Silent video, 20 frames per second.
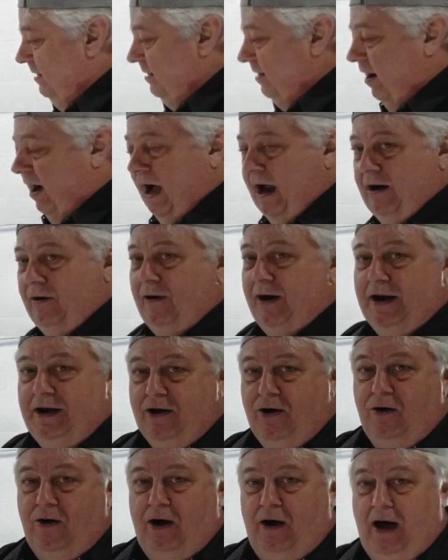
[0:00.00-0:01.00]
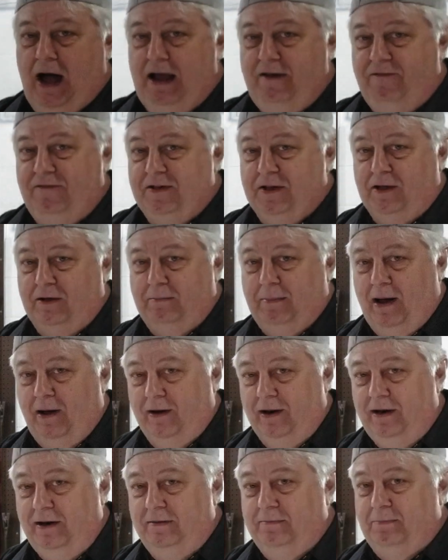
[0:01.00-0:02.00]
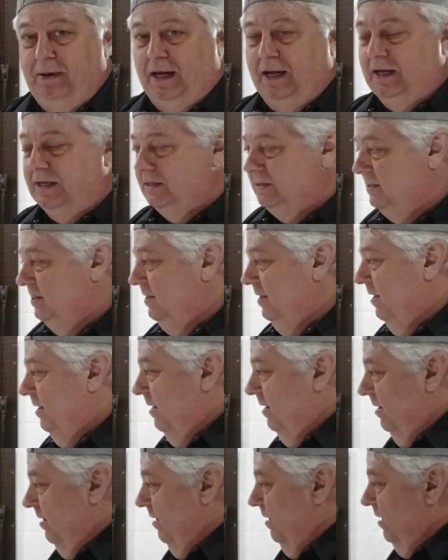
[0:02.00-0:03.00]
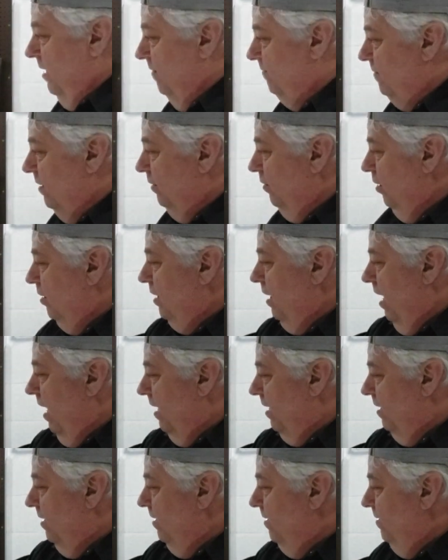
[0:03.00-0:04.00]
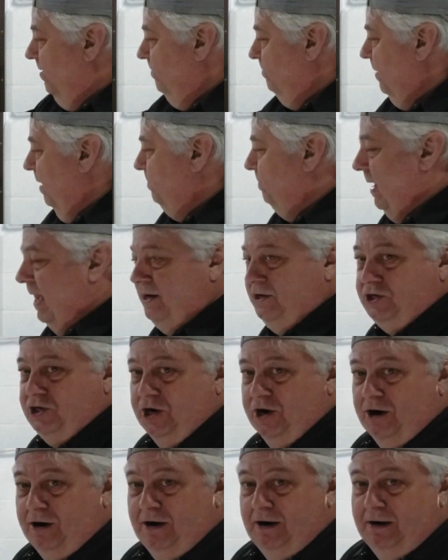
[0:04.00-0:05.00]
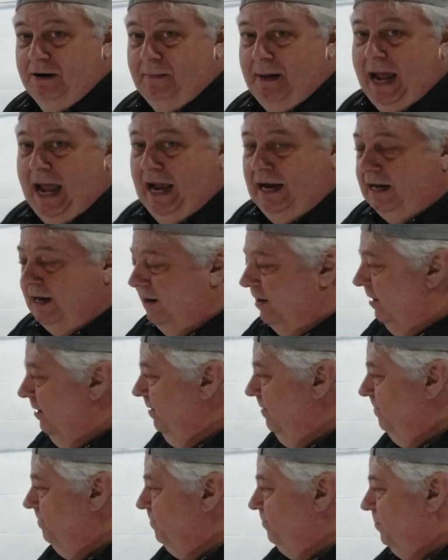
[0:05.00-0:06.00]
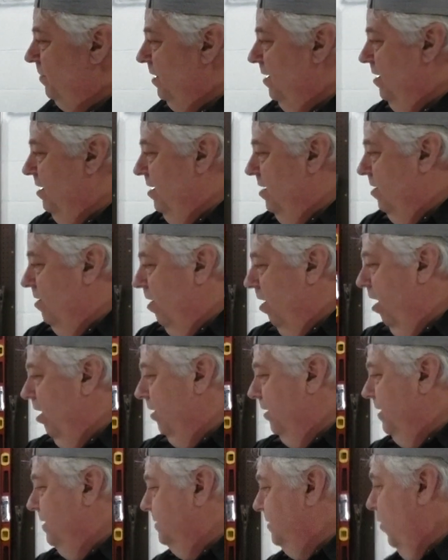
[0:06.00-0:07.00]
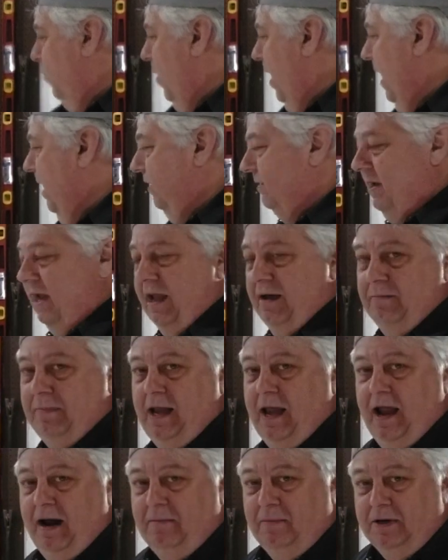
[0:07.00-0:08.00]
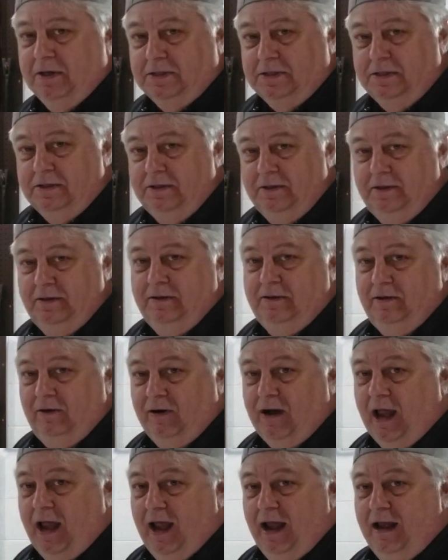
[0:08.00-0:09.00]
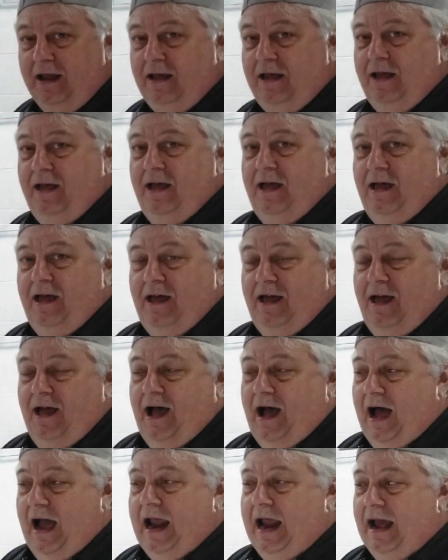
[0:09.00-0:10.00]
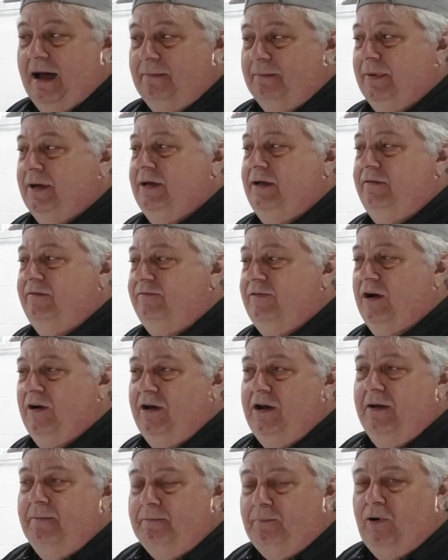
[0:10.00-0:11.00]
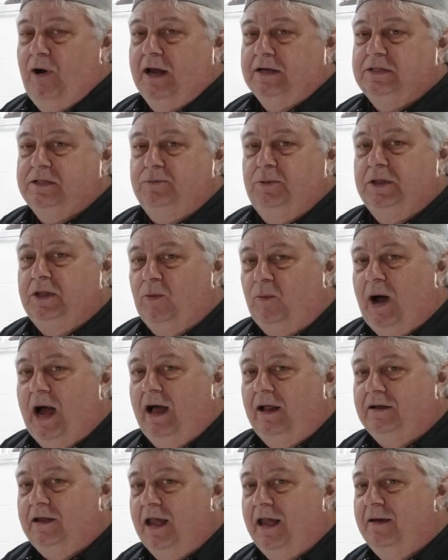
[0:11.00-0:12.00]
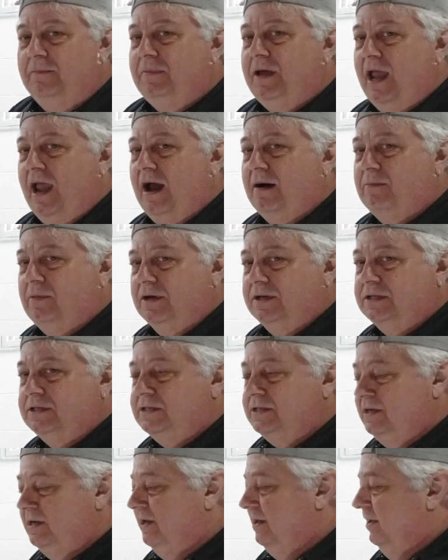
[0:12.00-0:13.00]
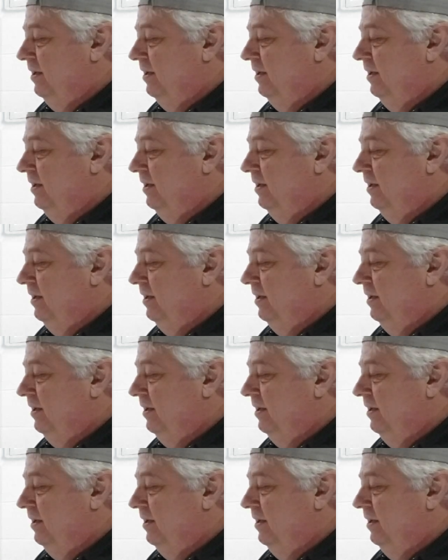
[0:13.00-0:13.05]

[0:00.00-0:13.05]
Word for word: Now, I already know how I feel about it because if you look on my bench here in the back here, all of these are wild game cameras, okay? I am very impressed with the wild game cameras